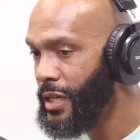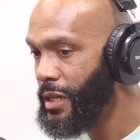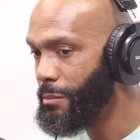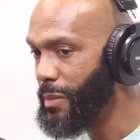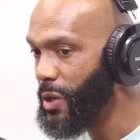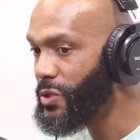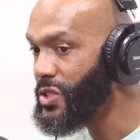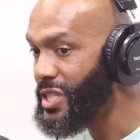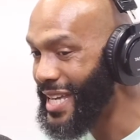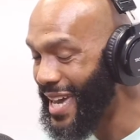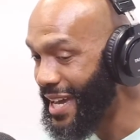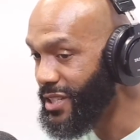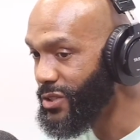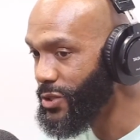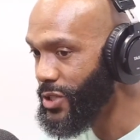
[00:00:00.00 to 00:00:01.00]
Most
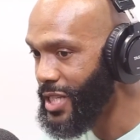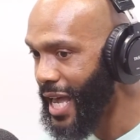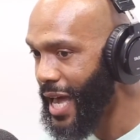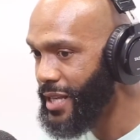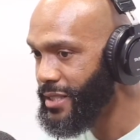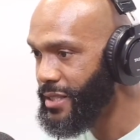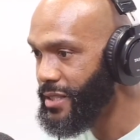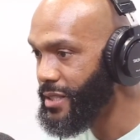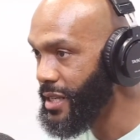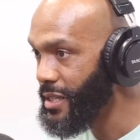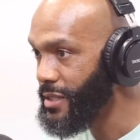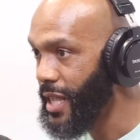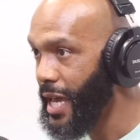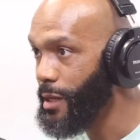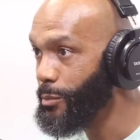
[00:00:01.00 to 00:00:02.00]
exercises,
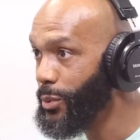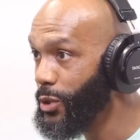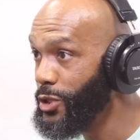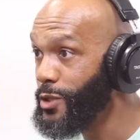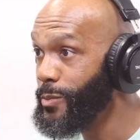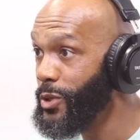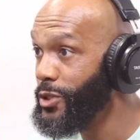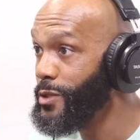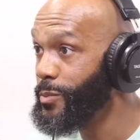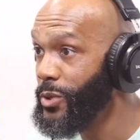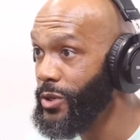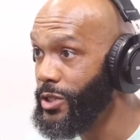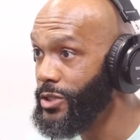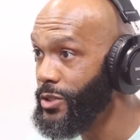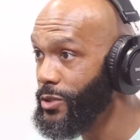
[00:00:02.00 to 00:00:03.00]
it's like push, push,
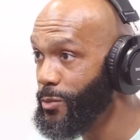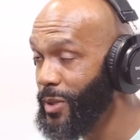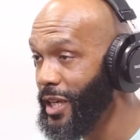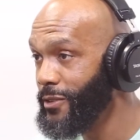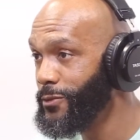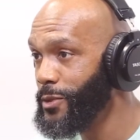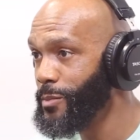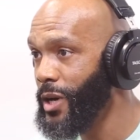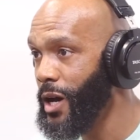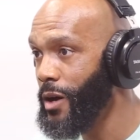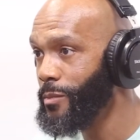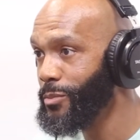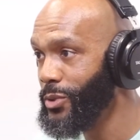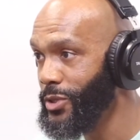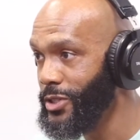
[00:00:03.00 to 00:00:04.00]
push. You play
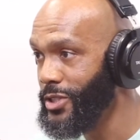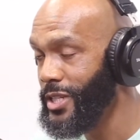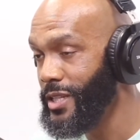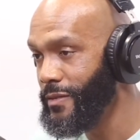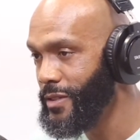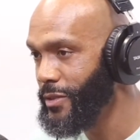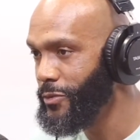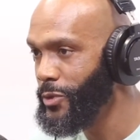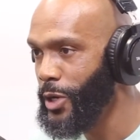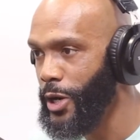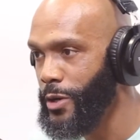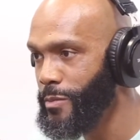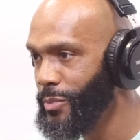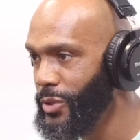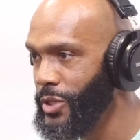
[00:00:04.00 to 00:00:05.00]
football, push. Even if you
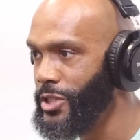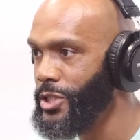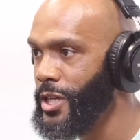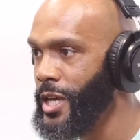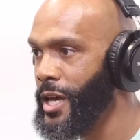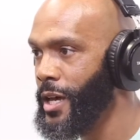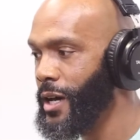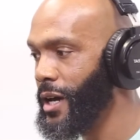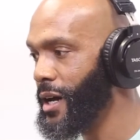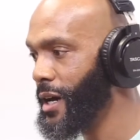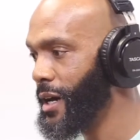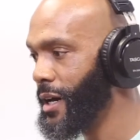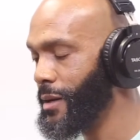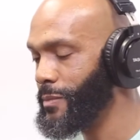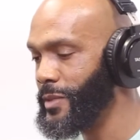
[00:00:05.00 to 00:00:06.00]
hurt, push.
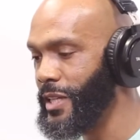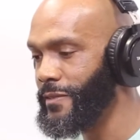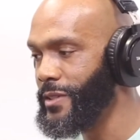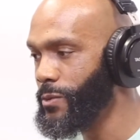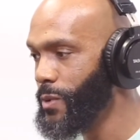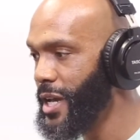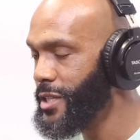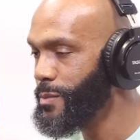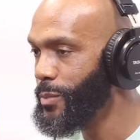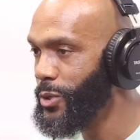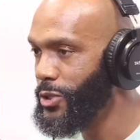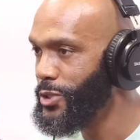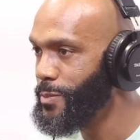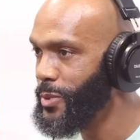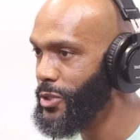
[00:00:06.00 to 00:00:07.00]
Lifting weights,
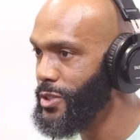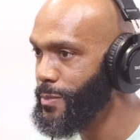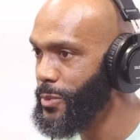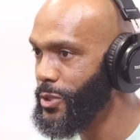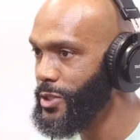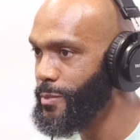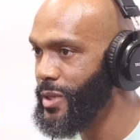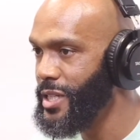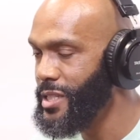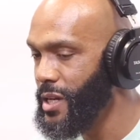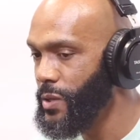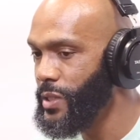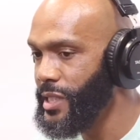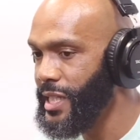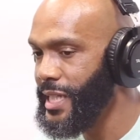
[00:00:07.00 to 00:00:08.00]
push, push, push. But
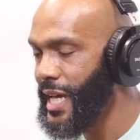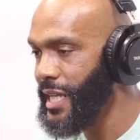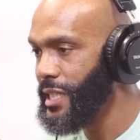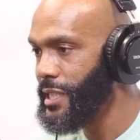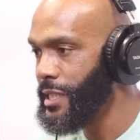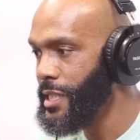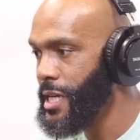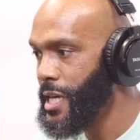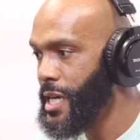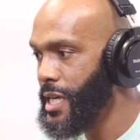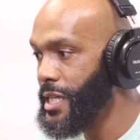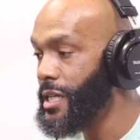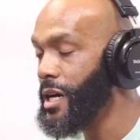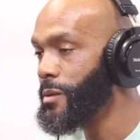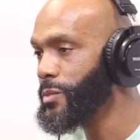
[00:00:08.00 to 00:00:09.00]
yoga,
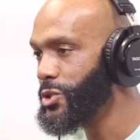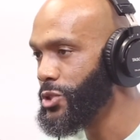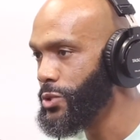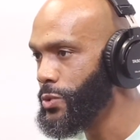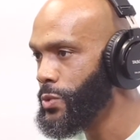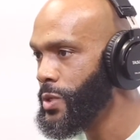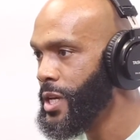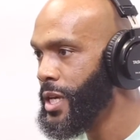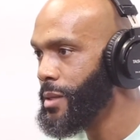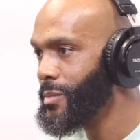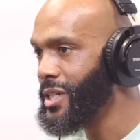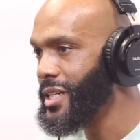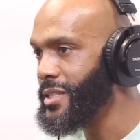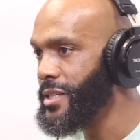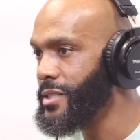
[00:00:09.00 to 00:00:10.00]
it humbles you
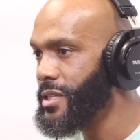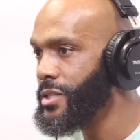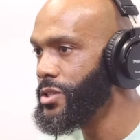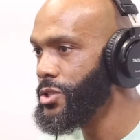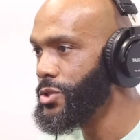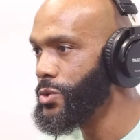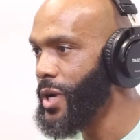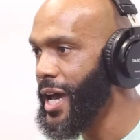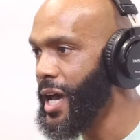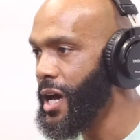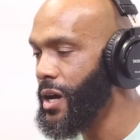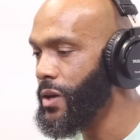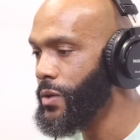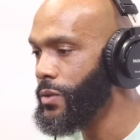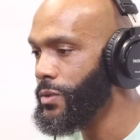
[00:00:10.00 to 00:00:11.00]
because it teaches you
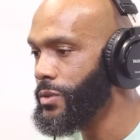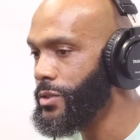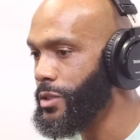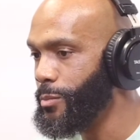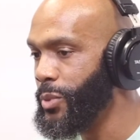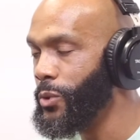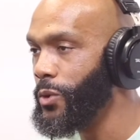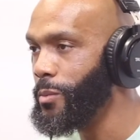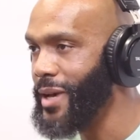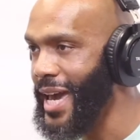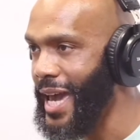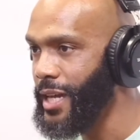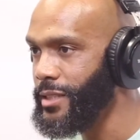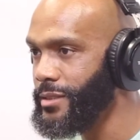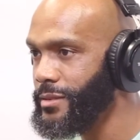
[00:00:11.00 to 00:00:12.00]
how to pull
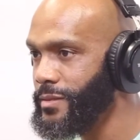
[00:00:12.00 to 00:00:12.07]
back.